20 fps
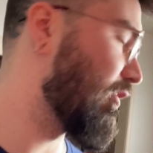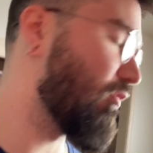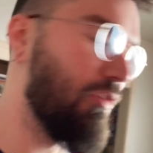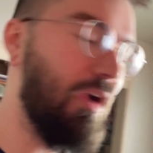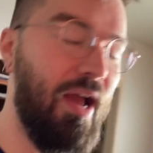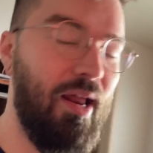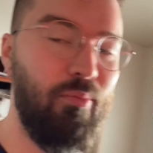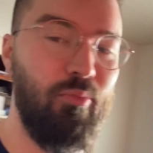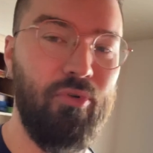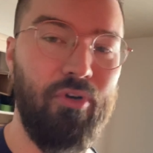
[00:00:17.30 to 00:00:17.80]

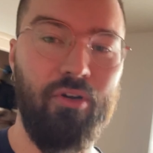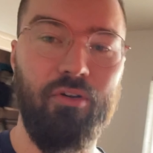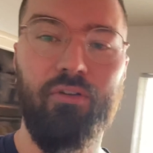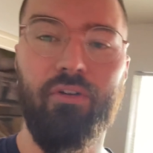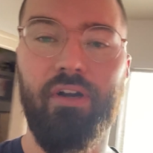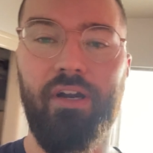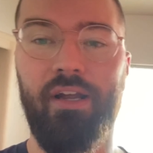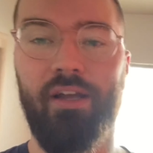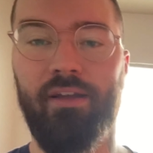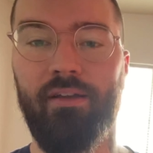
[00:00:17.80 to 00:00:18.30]
grad
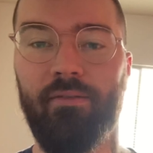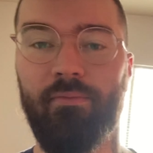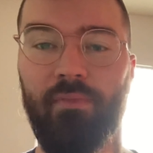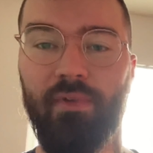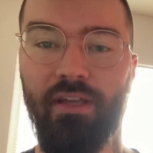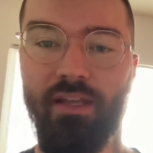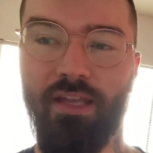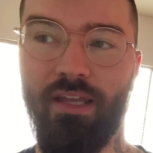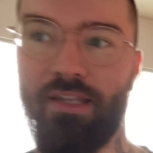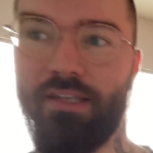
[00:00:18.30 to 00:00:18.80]
program
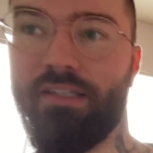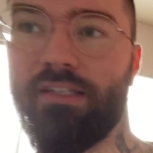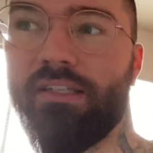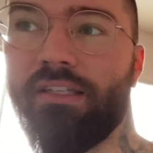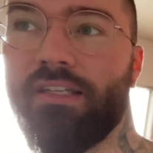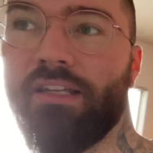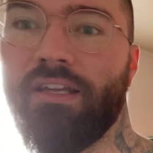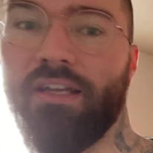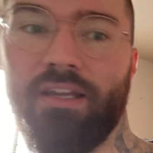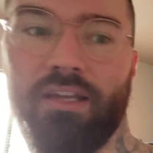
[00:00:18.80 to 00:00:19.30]
and
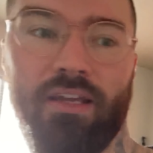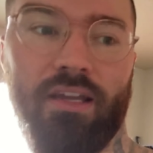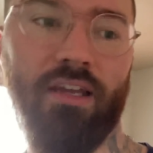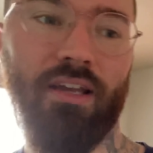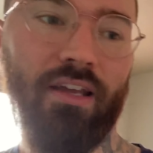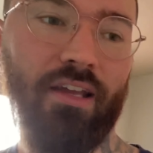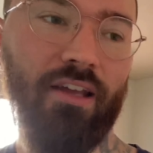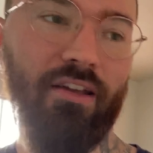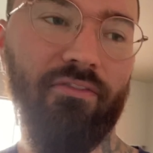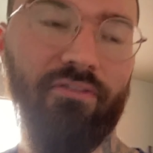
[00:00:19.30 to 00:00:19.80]

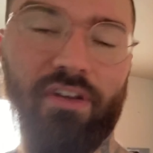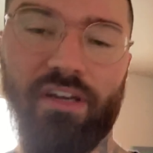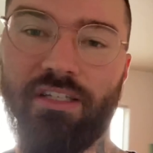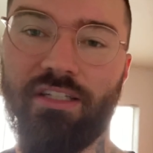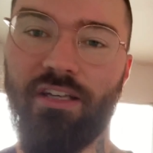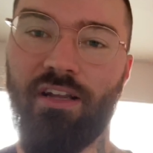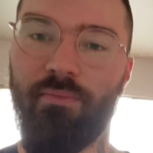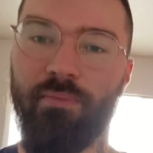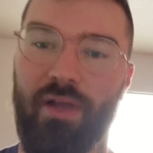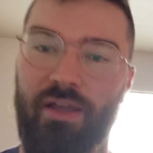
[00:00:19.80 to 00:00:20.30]
finishing
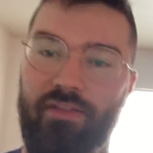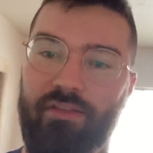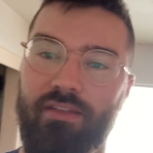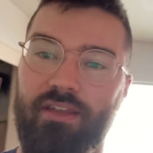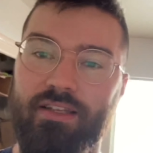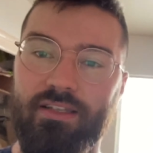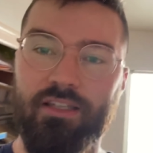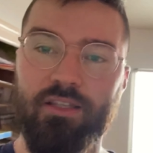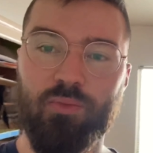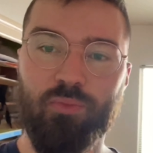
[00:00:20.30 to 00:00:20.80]
up my
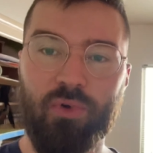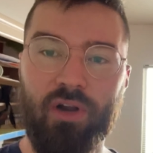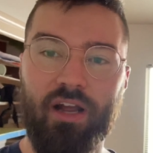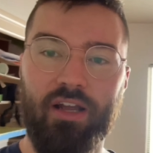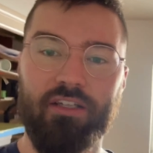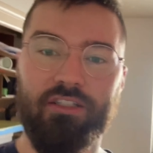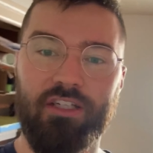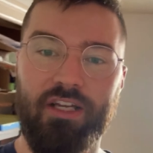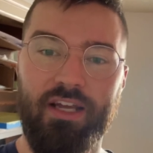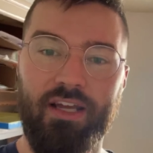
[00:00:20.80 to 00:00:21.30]
thesis
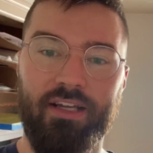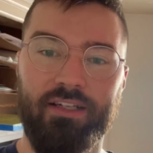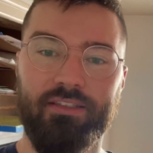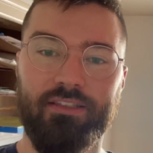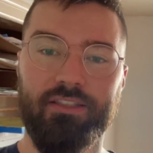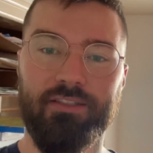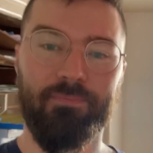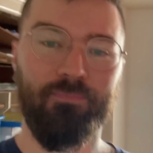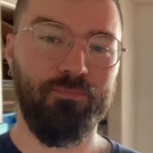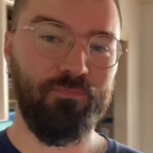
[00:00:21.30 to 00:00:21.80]
project.
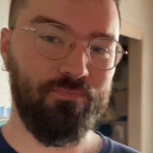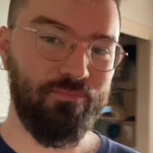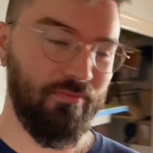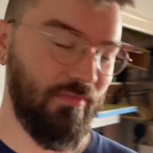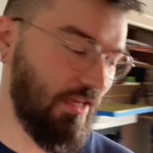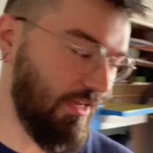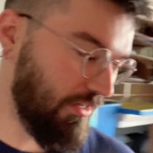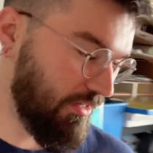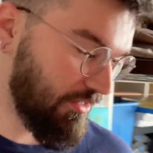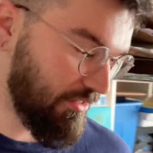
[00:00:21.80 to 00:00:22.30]

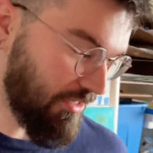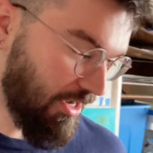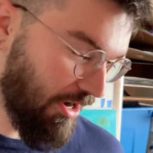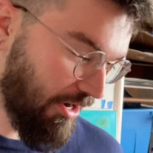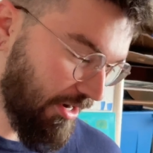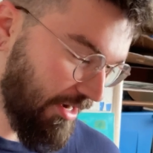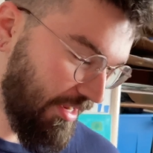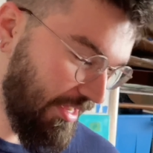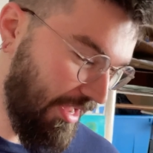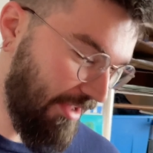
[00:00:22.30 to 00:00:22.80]

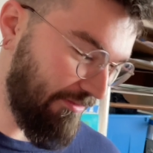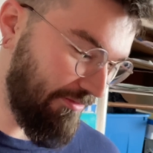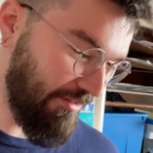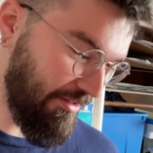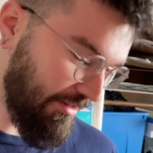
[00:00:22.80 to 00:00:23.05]
Sorry, I feel